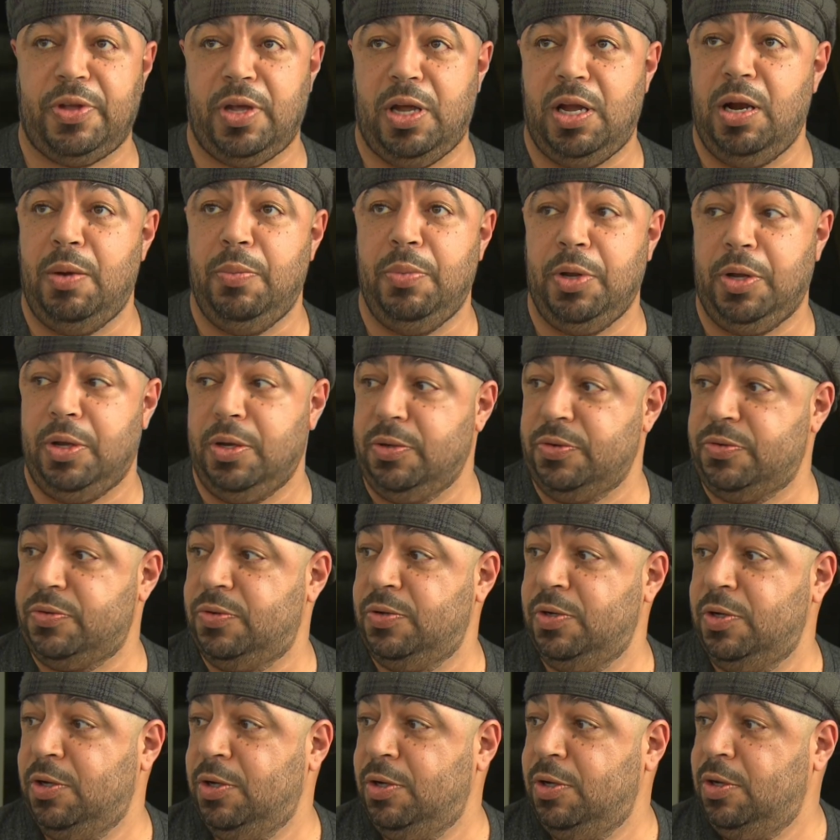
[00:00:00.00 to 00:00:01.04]
scared
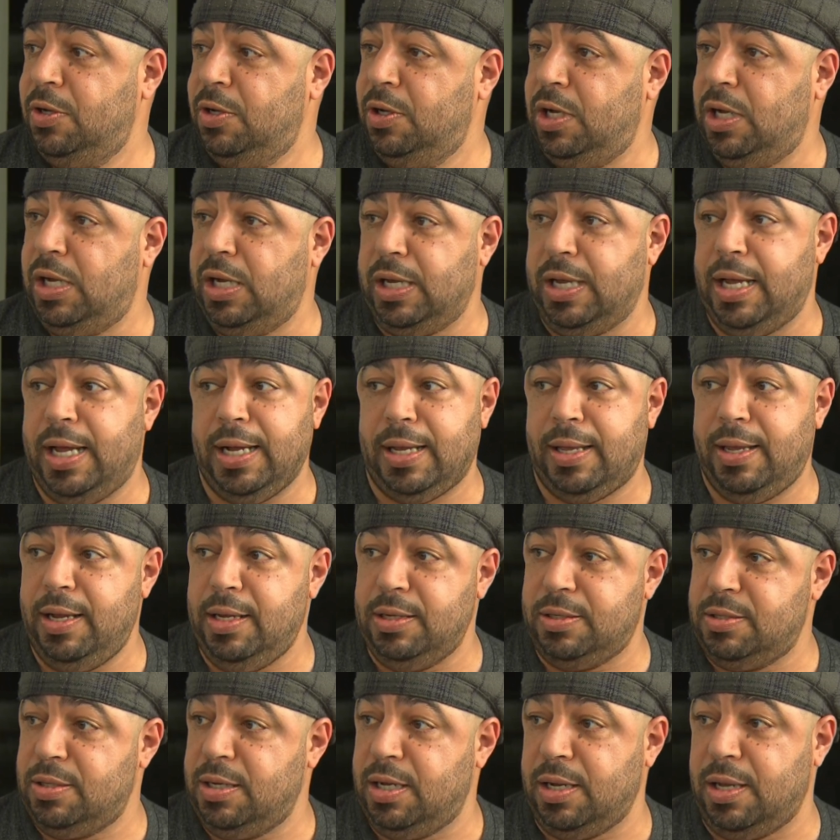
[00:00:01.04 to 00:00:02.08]
because I had
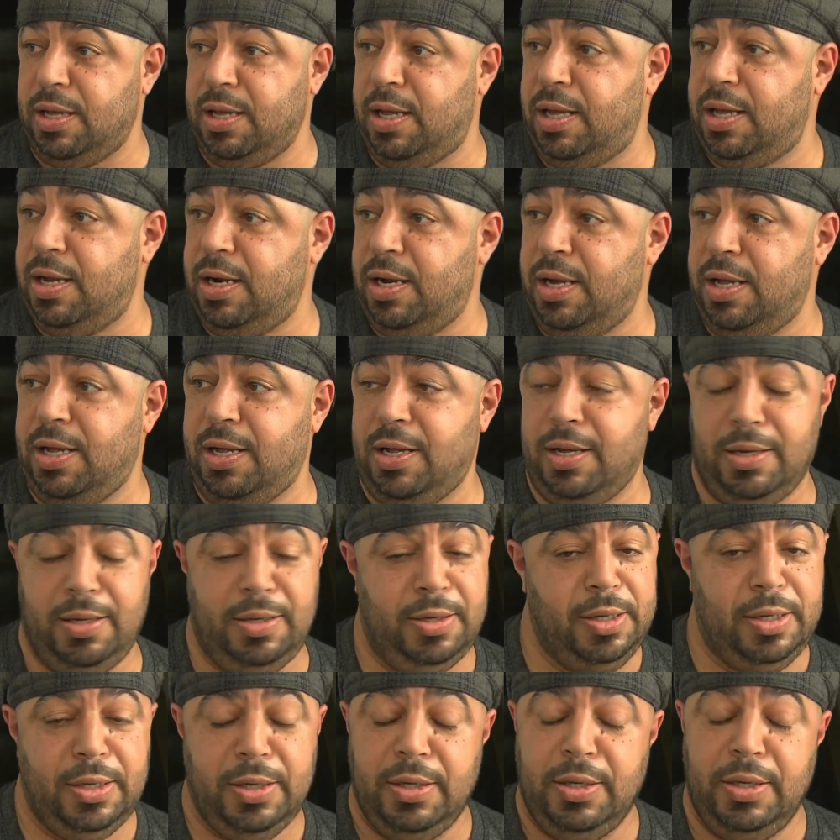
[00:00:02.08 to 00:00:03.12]
kids. I got
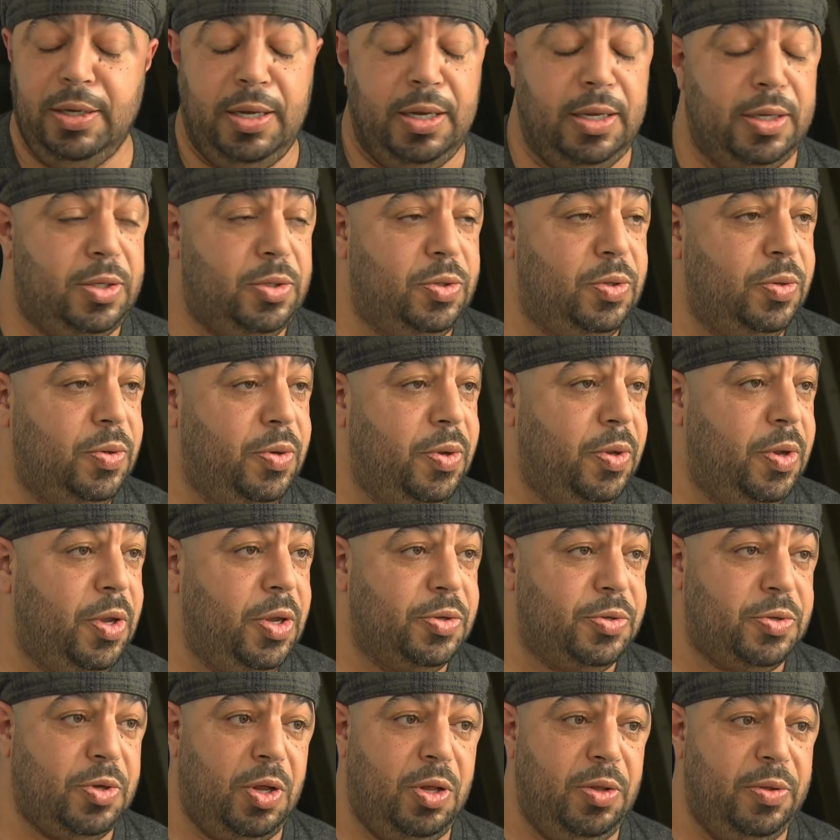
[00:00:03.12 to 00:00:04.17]
uh, a two
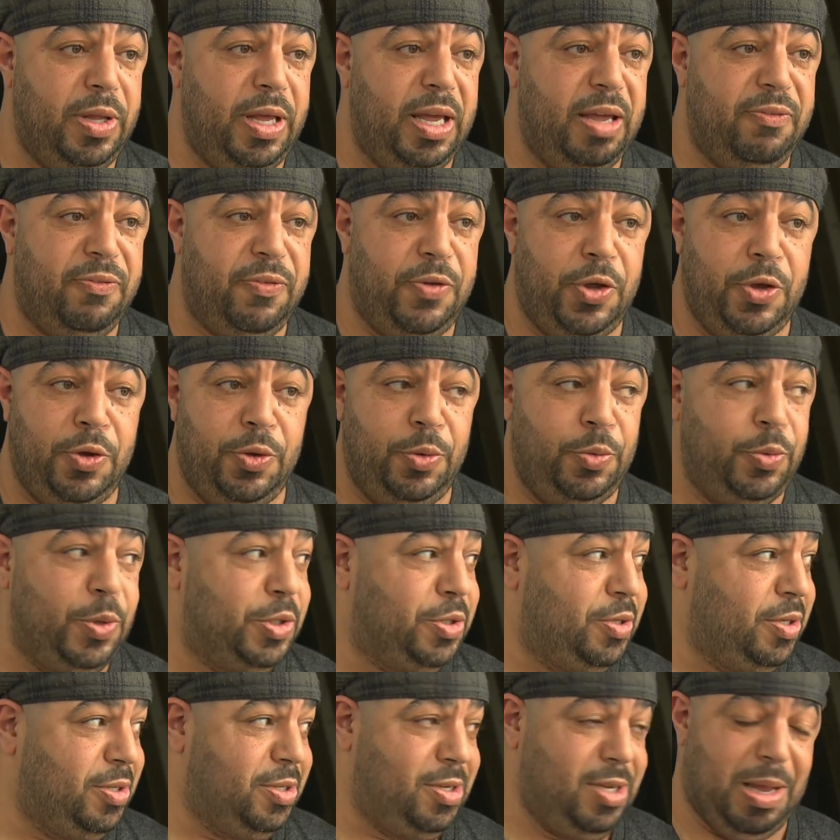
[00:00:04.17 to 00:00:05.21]
years old nephew,
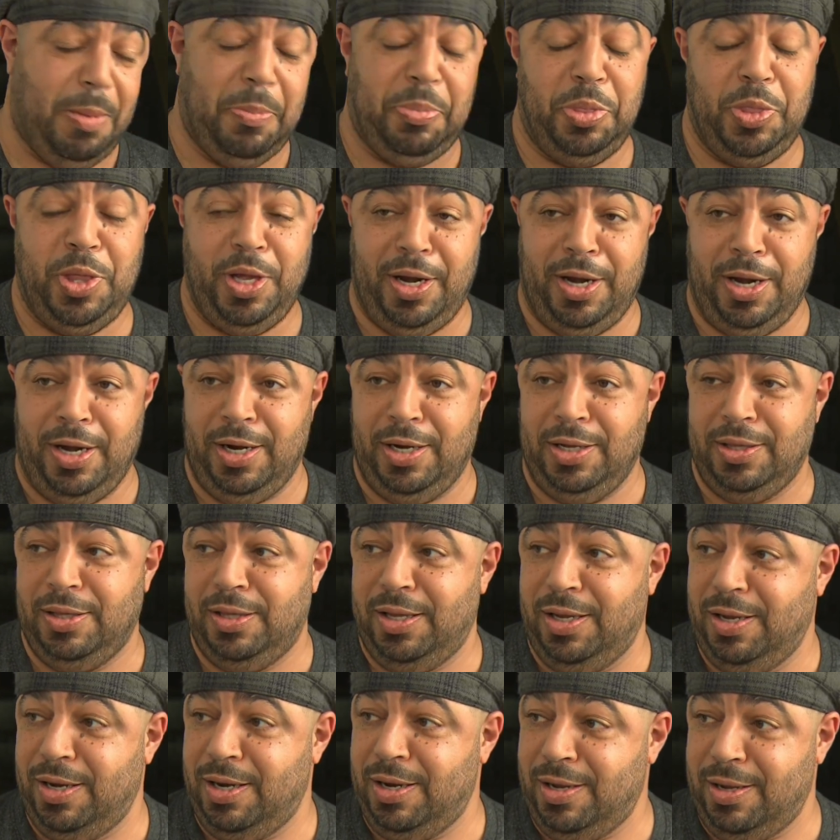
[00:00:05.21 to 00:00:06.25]
which is up there,
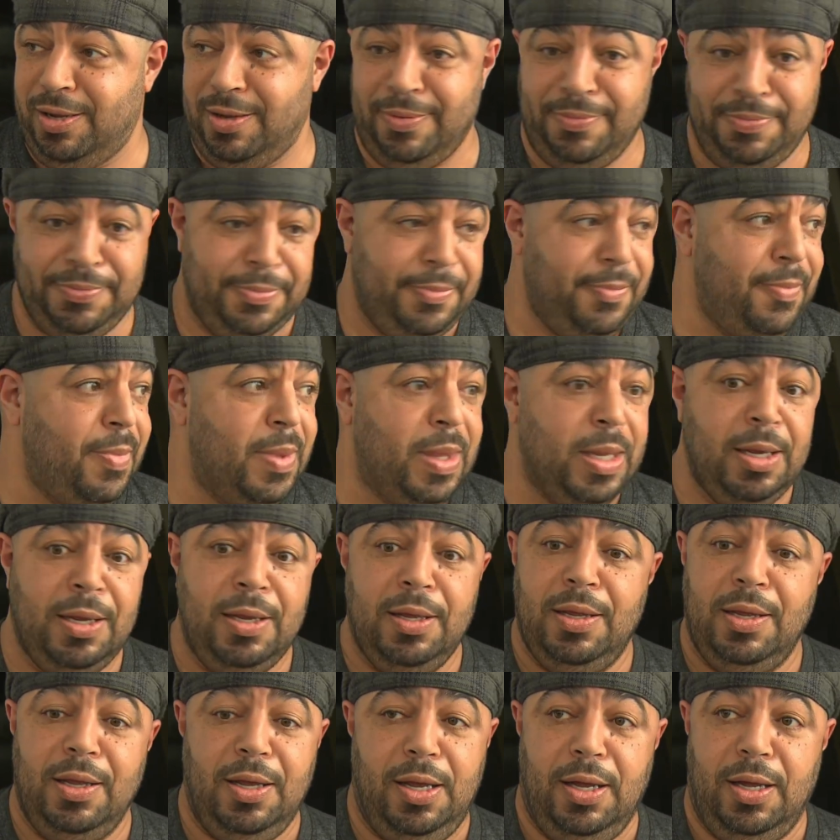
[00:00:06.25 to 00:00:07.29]
and then. Uh,
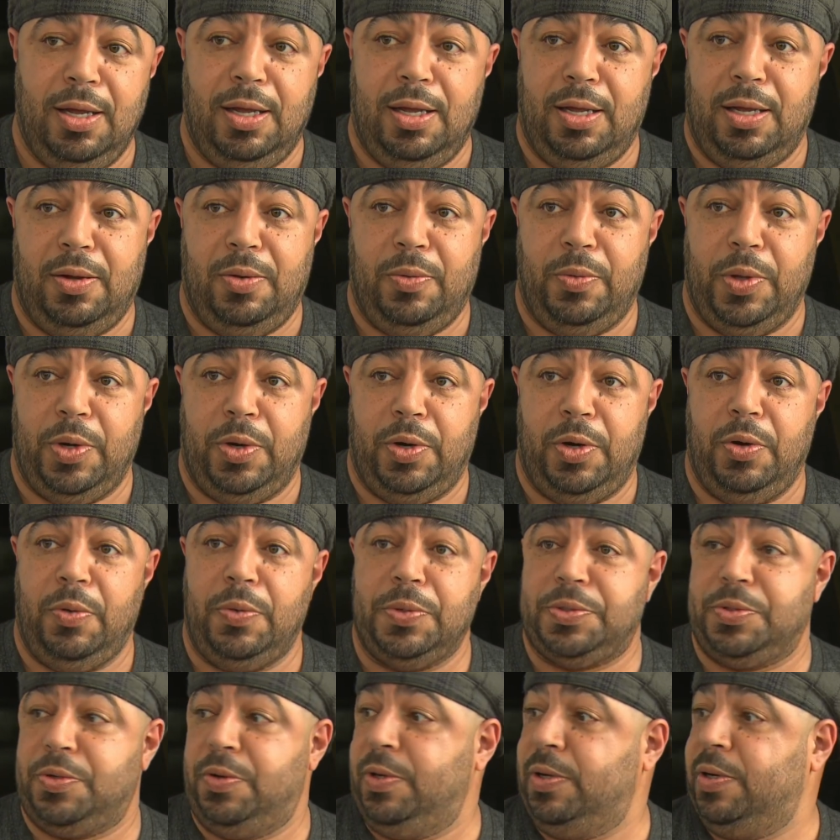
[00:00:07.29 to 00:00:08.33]
uh, we don't
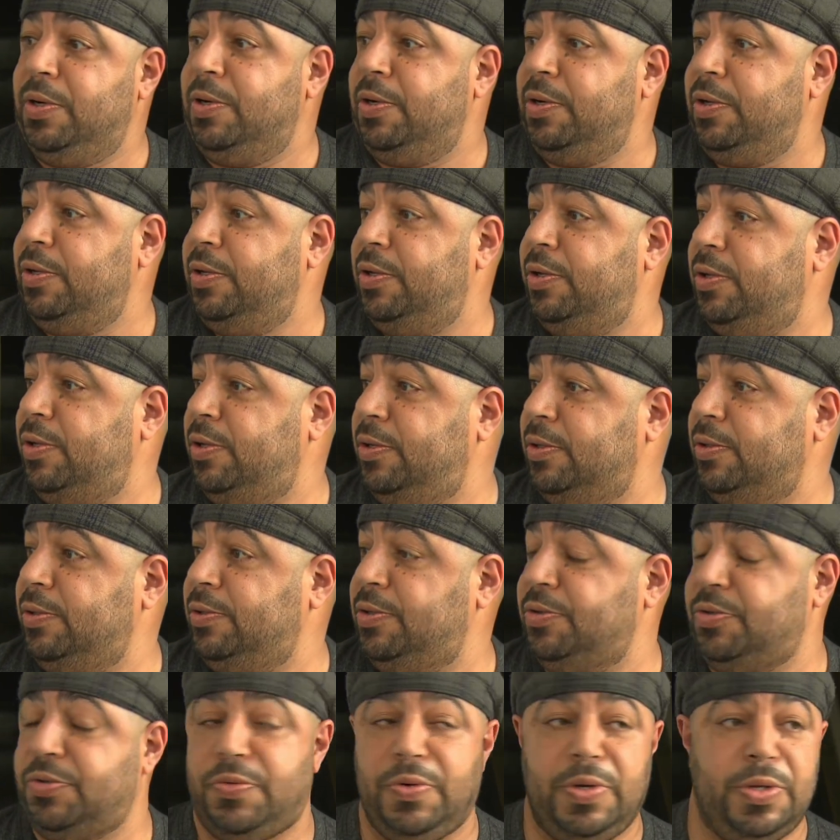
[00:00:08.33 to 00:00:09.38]
know what's going on
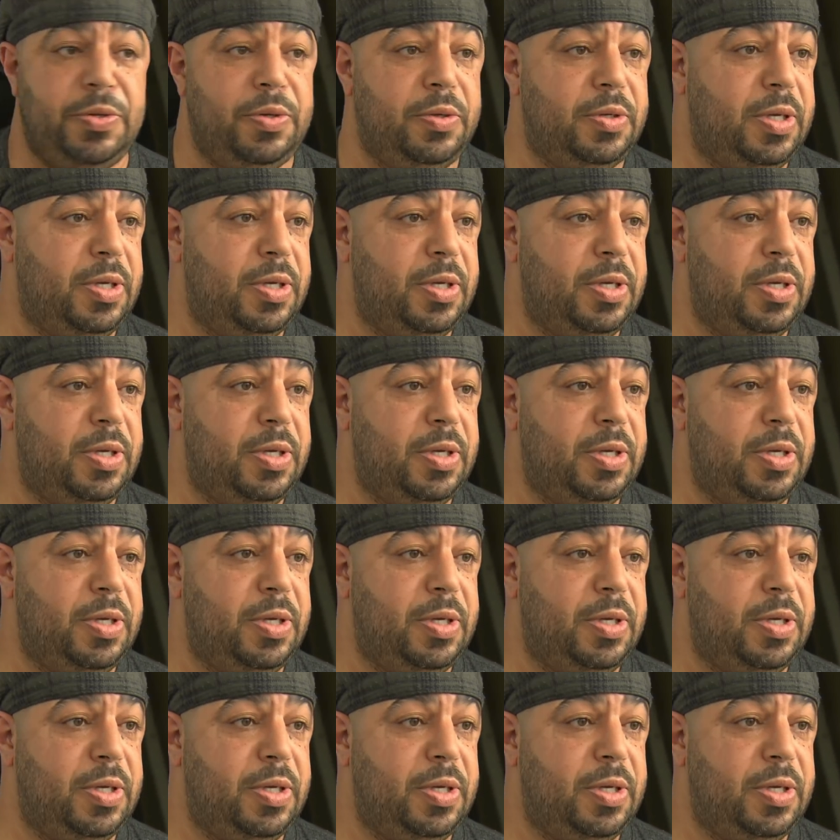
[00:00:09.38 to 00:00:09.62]
on the street